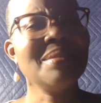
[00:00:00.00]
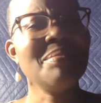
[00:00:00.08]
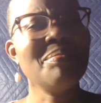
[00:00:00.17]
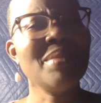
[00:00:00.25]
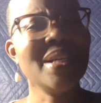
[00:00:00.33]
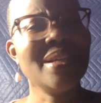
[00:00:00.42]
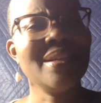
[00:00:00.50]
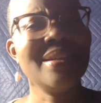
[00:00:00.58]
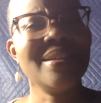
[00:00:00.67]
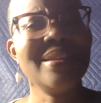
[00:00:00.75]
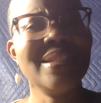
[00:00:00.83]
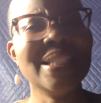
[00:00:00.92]
me,
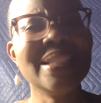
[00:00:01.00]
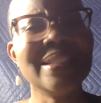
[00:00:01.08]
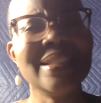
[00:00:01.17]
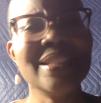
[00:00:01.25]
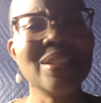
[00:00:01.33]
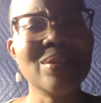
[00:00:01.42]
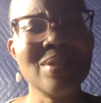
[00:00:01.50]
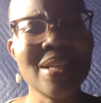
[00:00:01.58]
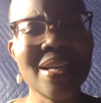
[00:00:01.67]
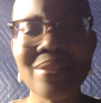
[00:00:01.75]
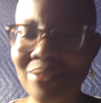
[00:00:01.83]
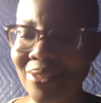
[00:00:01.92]
listening to the
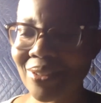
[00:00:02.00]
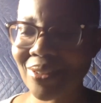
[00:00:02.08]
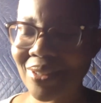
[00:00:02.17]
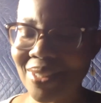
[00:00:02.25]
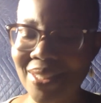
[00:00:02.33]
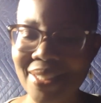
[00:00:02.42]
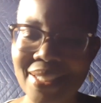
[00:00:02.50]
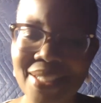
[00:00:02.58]
elders.